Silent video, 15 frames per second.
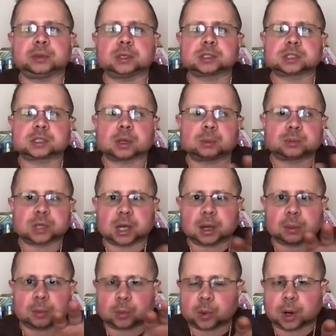this
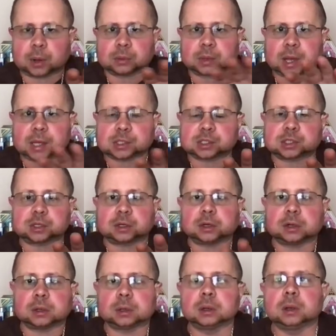sometime around last
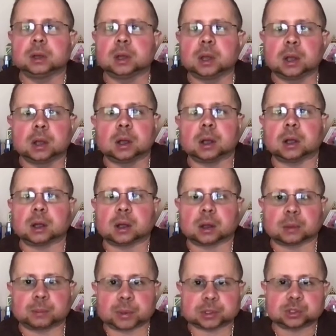year,
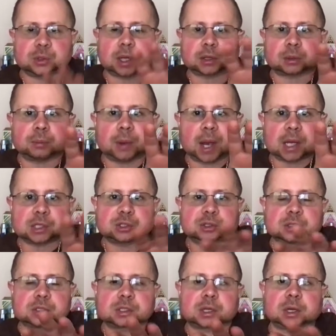but you got the
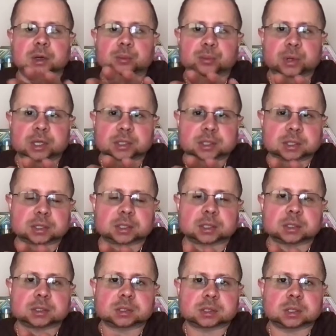masters and
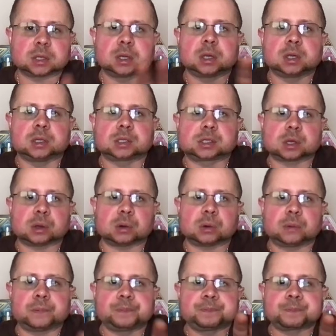apprentices.
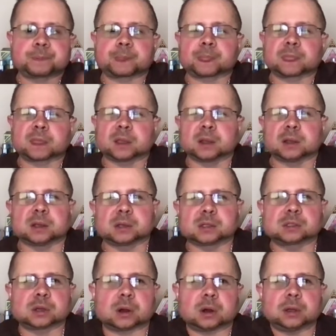So,
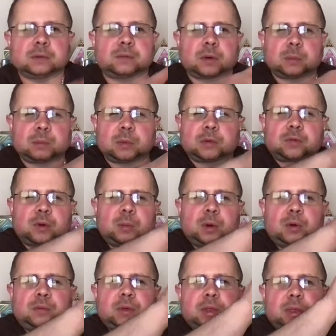starting from
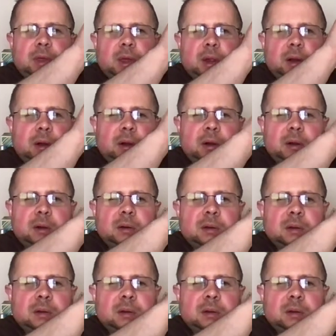over there,